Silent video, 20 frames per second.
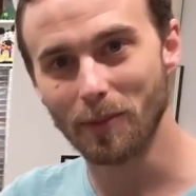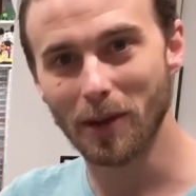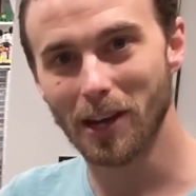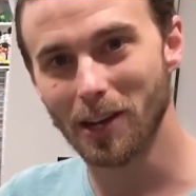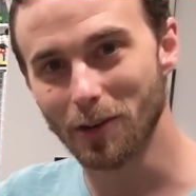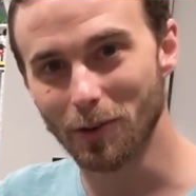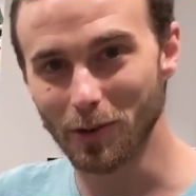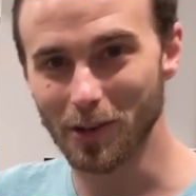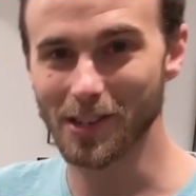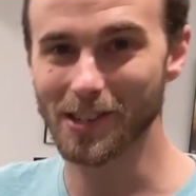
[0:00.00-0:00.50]

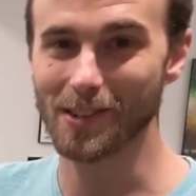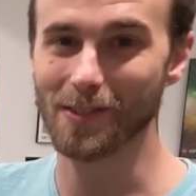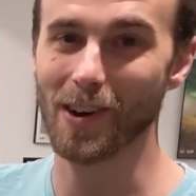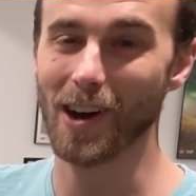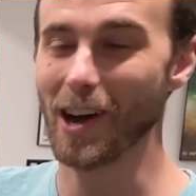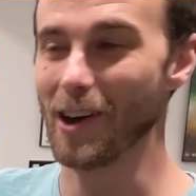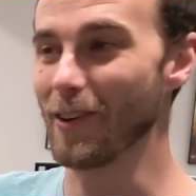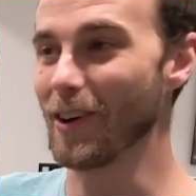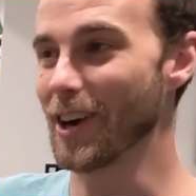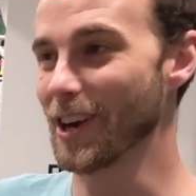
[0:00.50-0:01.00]
main reason
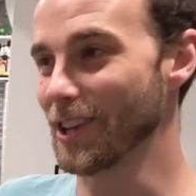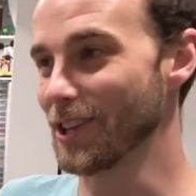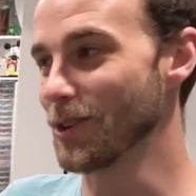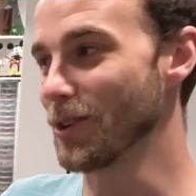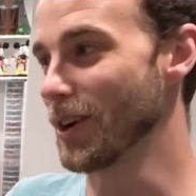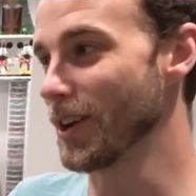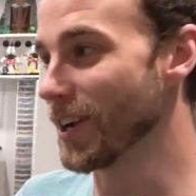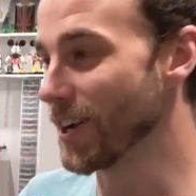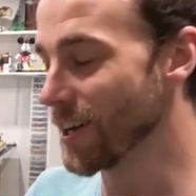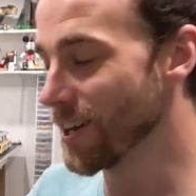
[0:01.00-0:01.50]
why I want to do
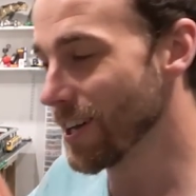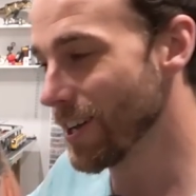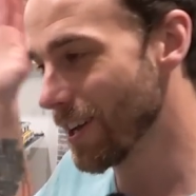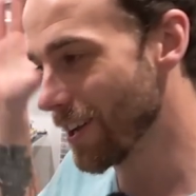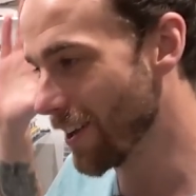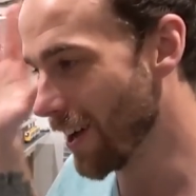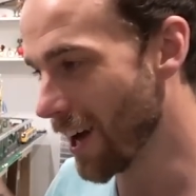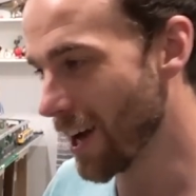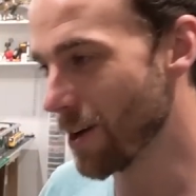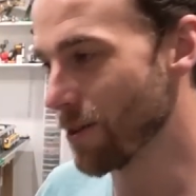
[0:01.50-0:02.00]
it.
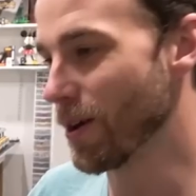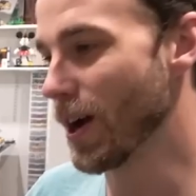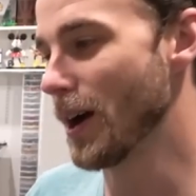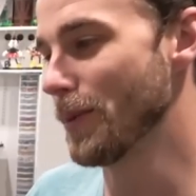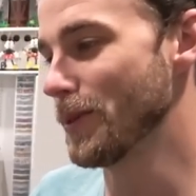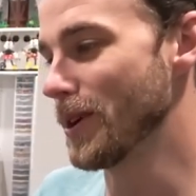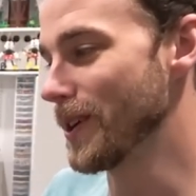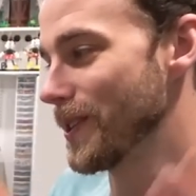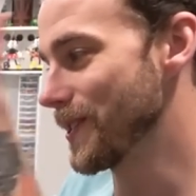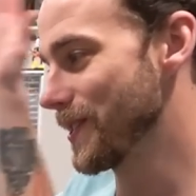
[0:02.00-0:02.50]

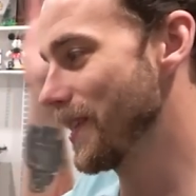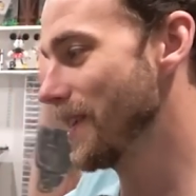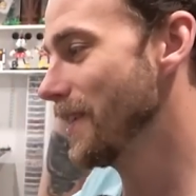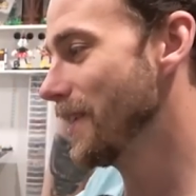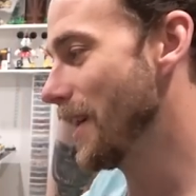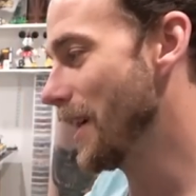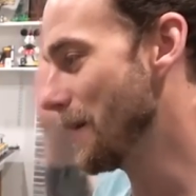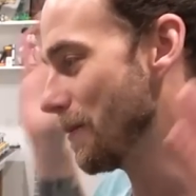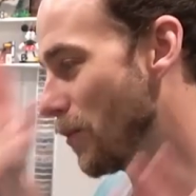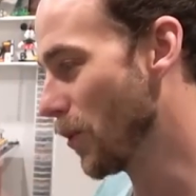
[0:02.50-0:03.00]
Dioramas
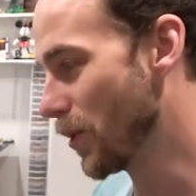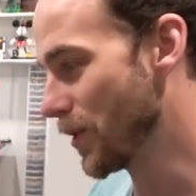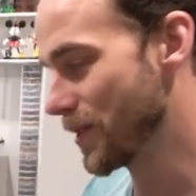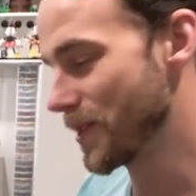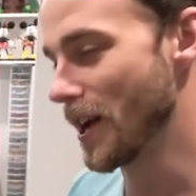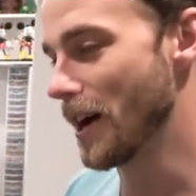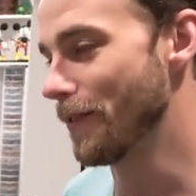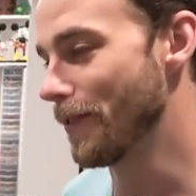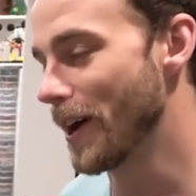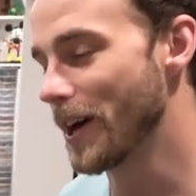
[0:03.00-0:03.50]
and more stuff.